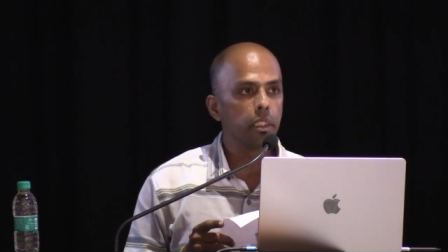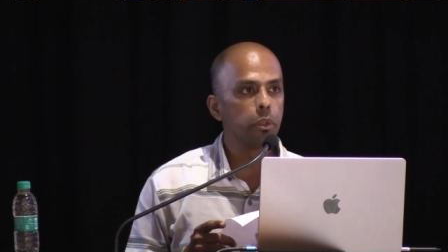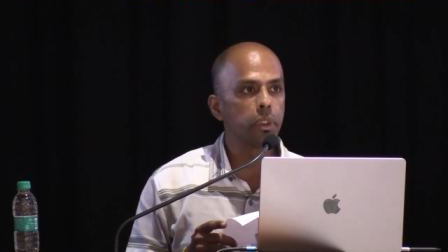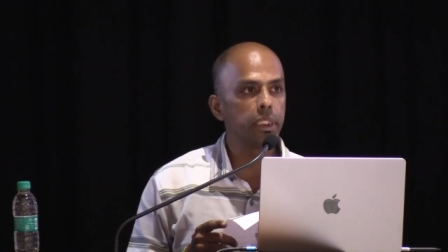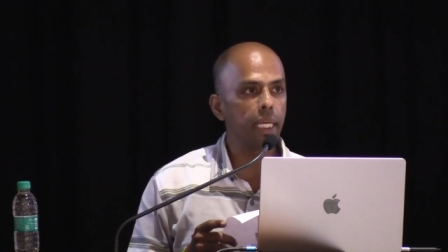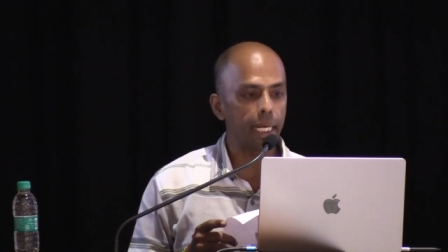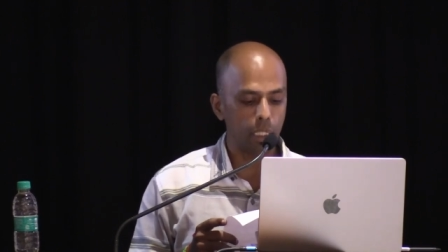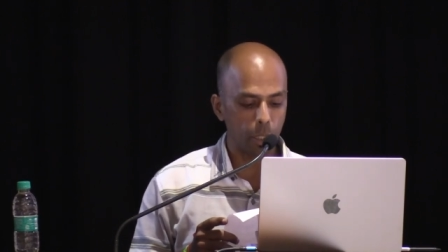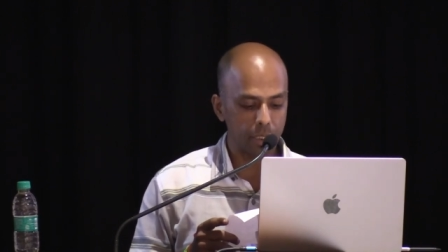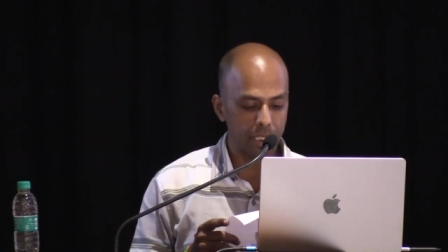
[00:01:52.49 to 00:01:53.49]
UC
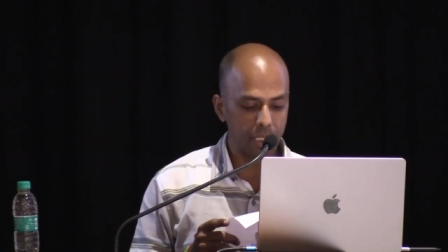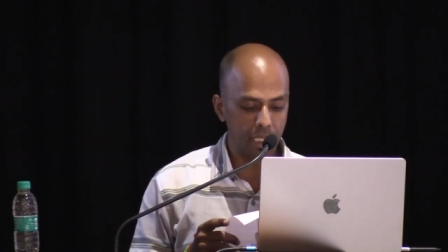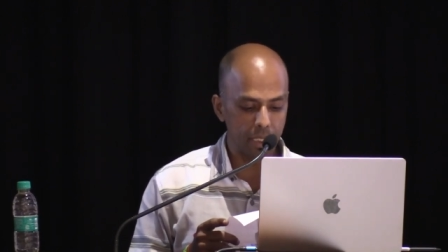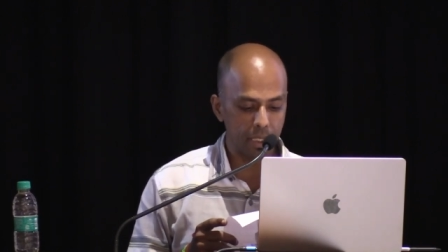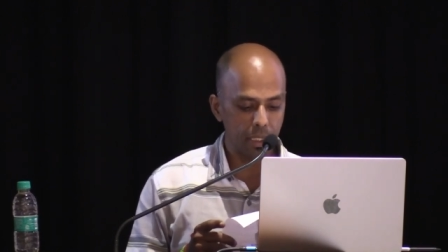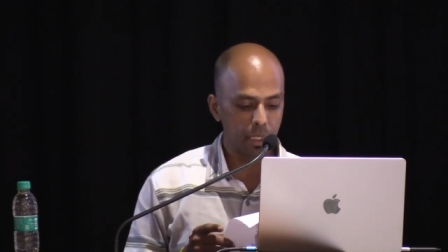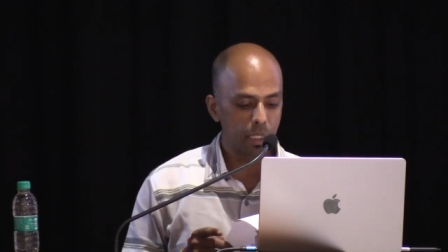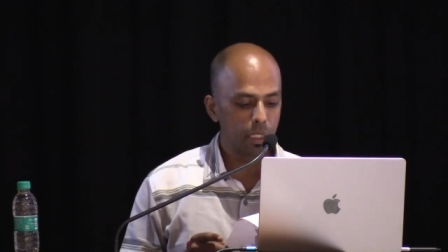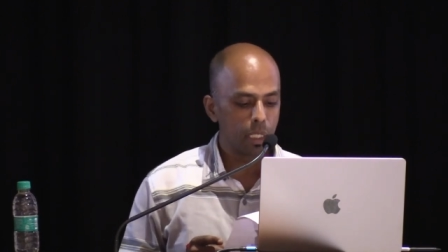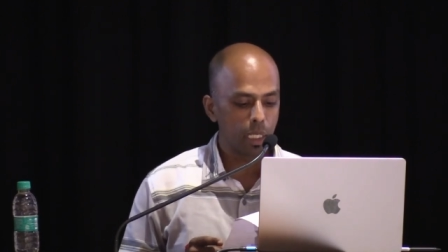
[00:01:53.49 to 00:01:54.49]
at Los Angeles,
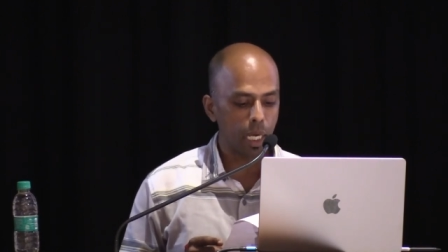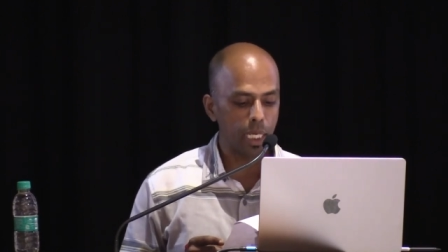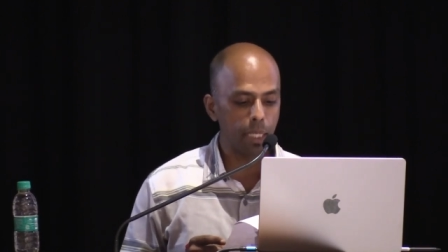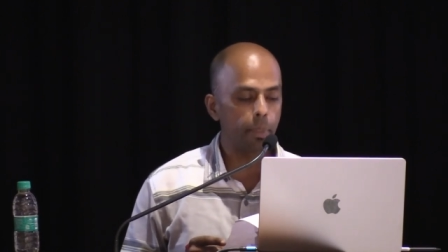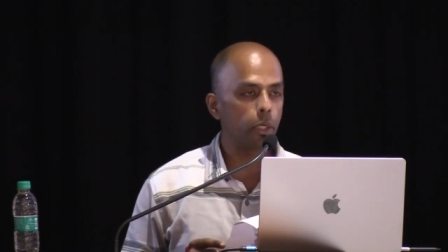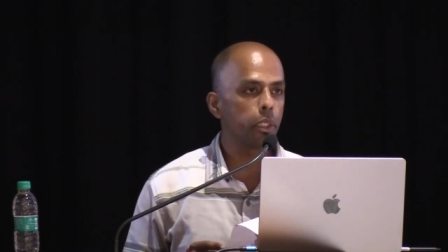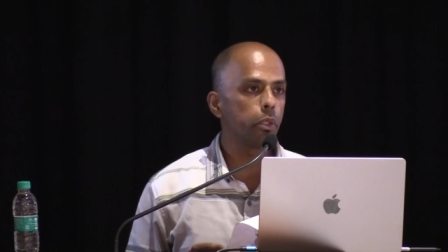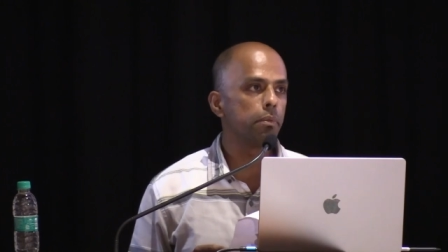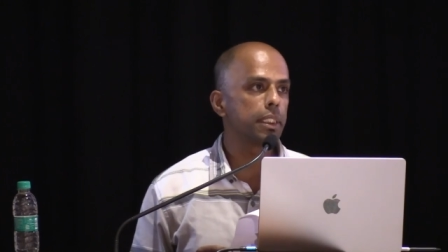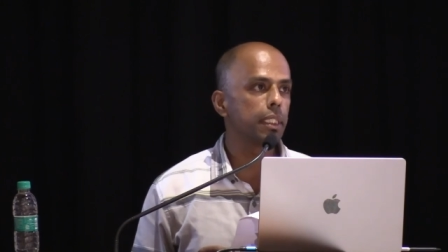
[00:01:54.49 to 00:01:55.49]

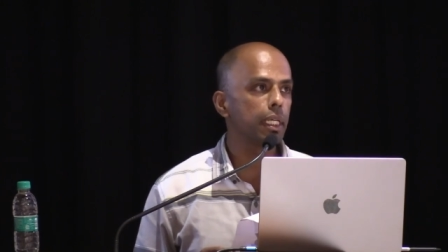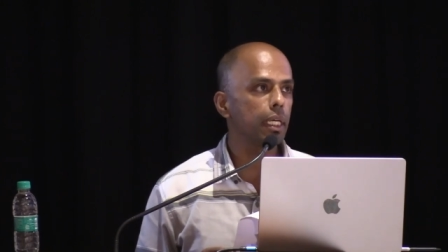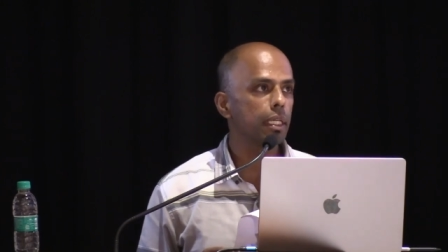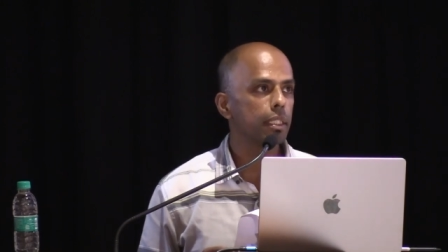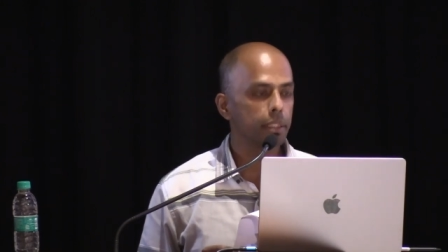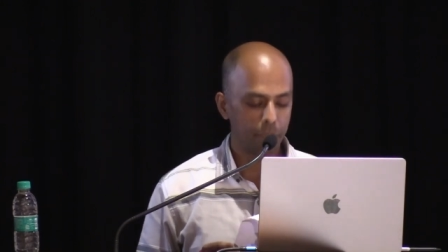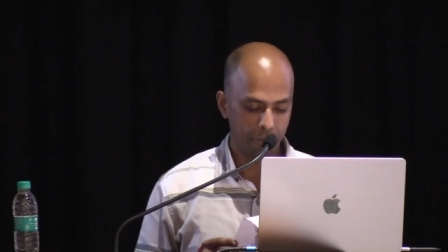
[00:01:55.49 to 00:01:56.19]
Kanipur University,